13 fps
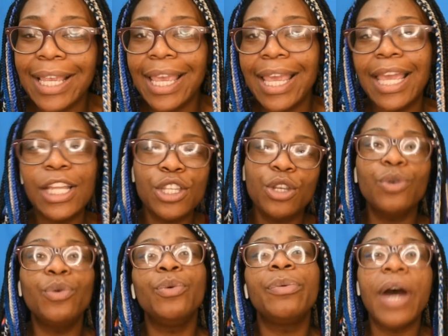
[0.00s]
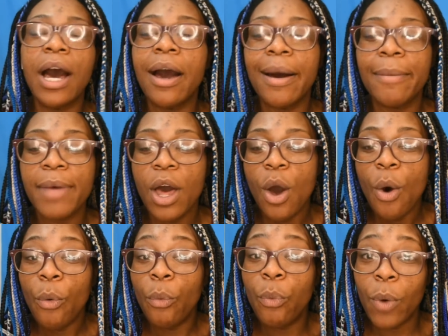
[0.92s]
get into
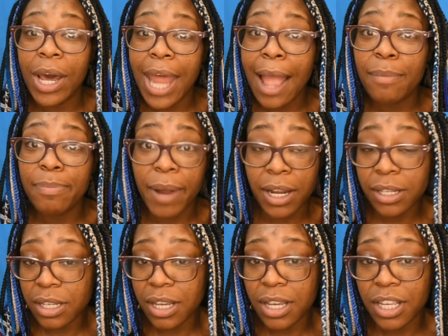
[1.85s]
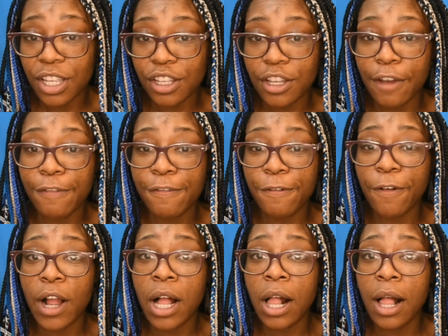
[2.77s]
what I purchased
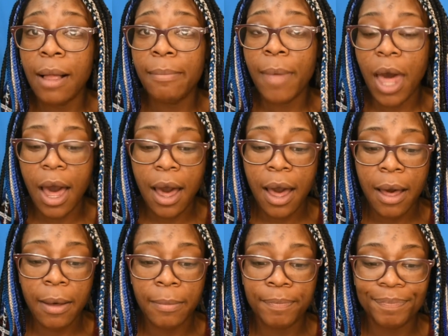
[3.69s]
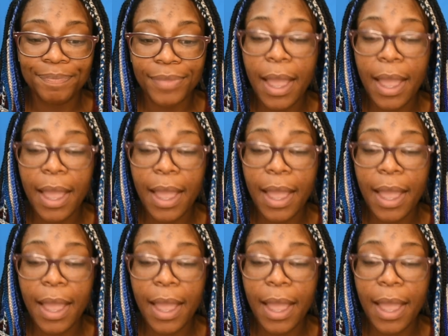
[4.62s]
from